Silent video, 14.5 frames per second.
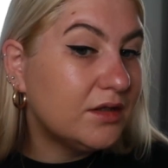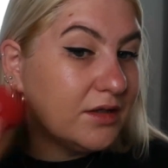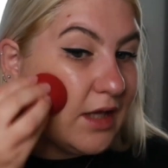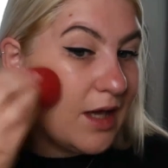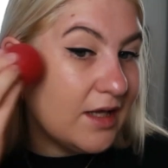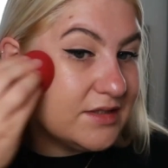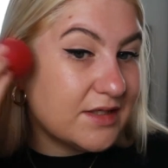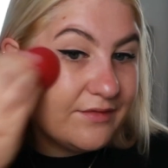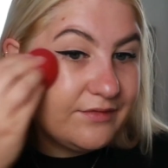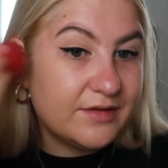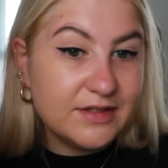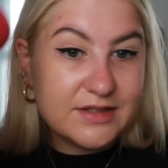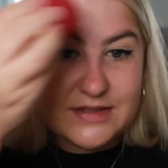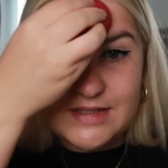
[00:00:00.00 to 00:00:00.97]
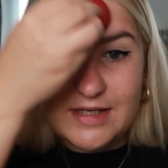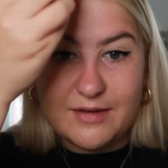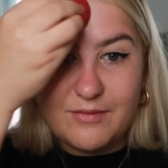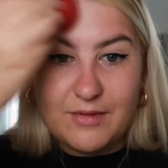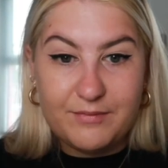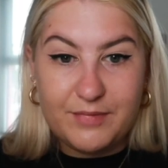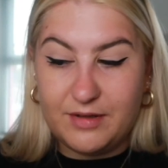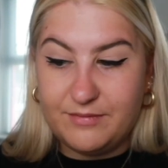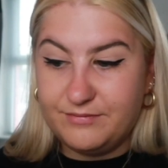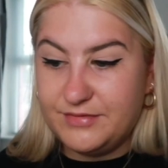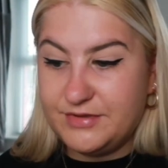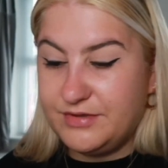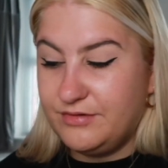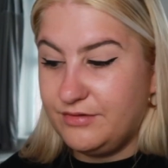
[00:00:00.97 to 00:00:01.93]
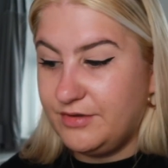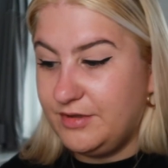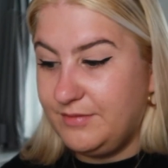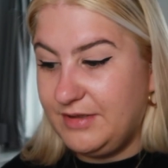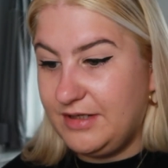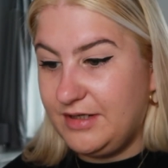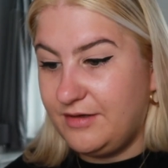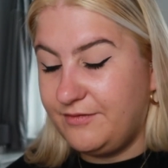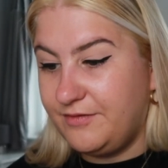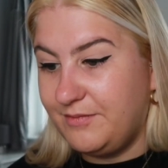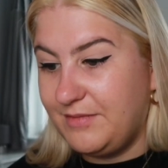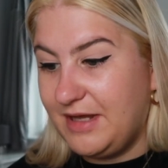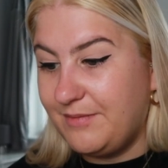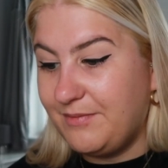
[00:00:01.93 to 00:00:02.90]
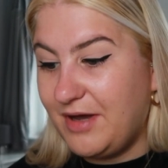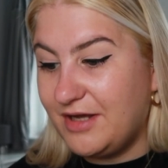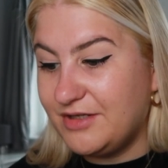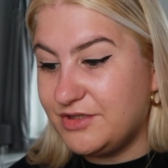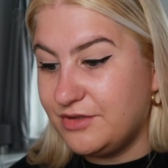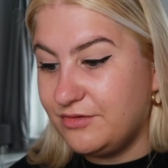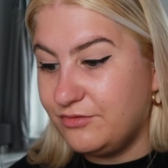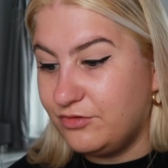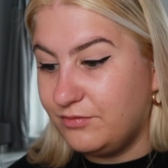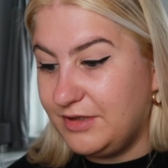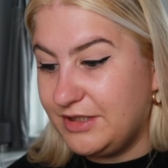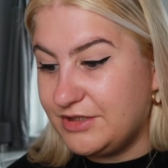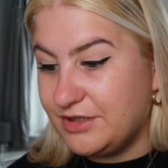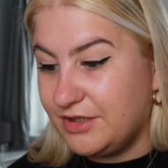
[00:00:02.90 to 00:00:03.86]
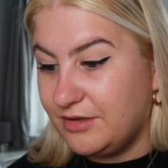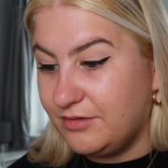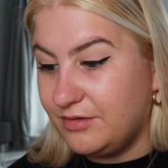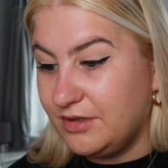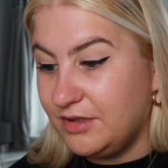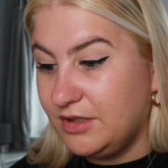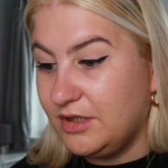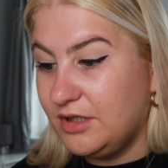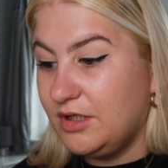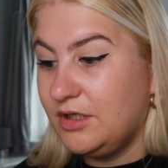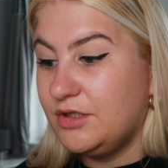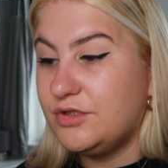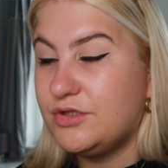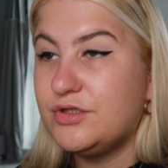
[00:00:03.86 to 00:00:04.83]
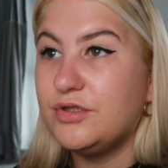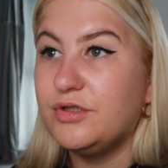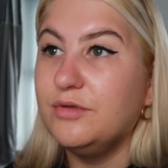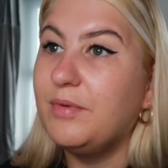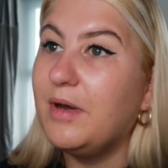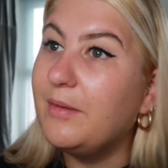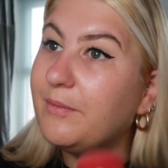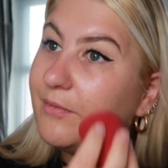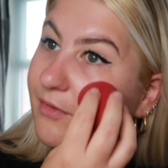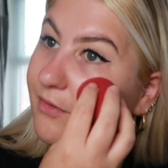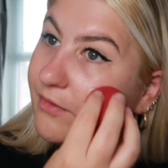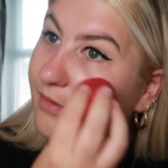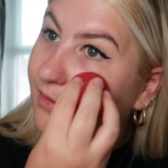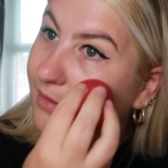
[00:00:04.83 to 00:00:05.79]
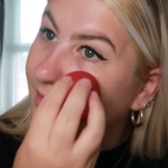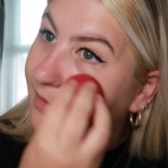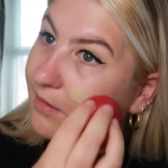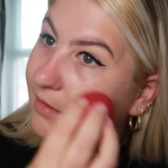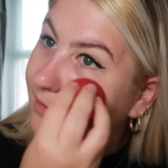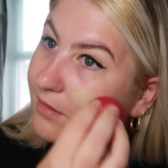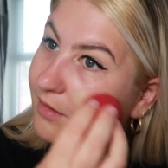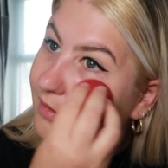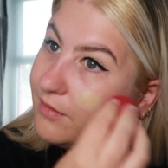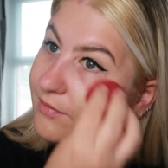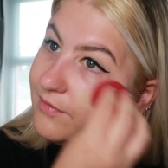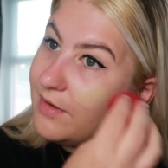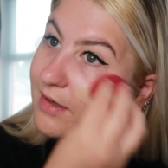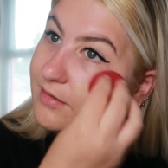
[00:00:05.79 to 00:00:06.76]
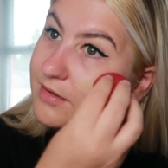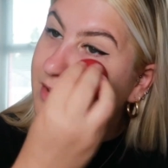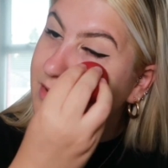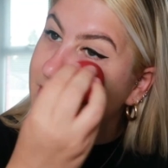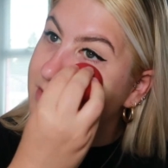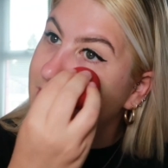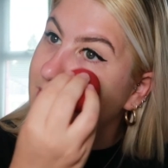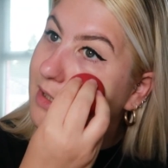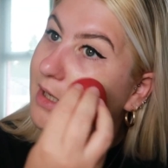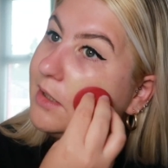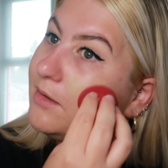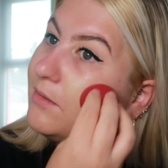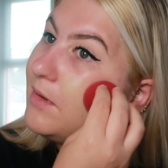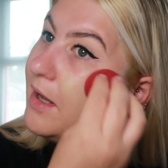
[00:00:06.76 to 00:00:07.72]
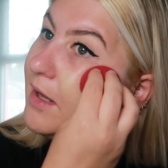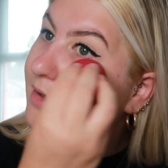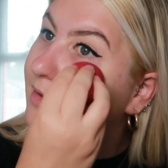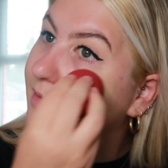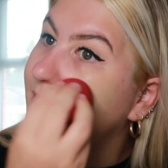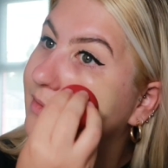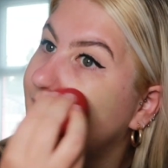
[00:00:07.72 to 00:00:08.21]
Yeah, I'd definitely say one pump's not going to be enough for me, but I do normally do 2 pumps of foundation anyway.